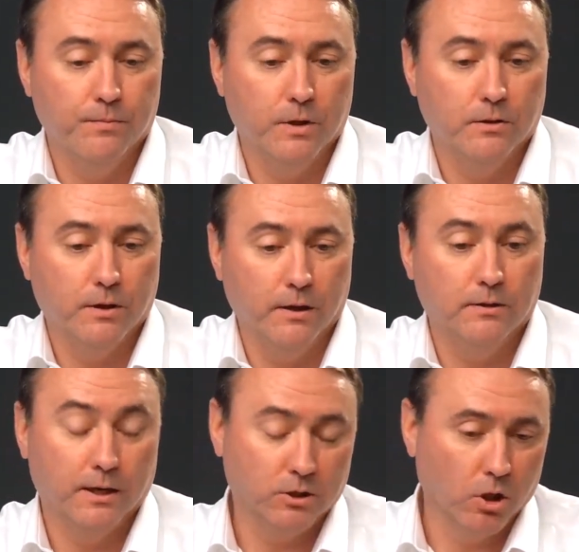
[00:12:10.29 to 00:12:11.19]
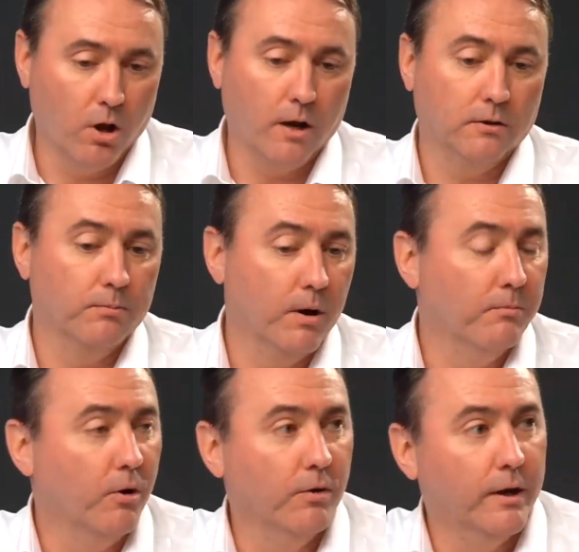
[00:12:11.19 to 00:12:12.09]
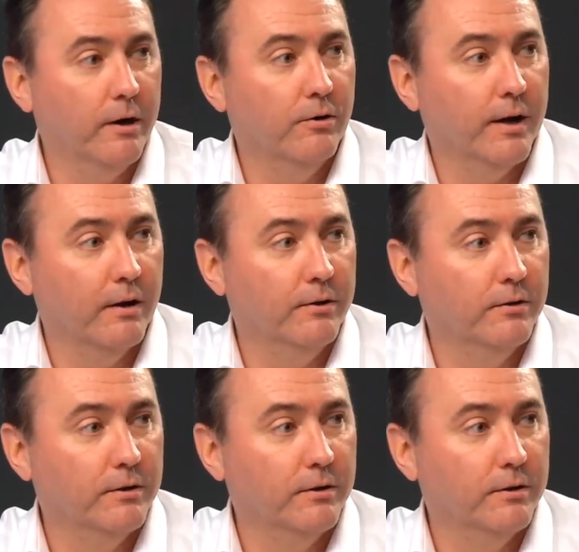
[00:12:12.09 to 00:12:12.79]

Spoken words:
It takes a lot to pump all that air down there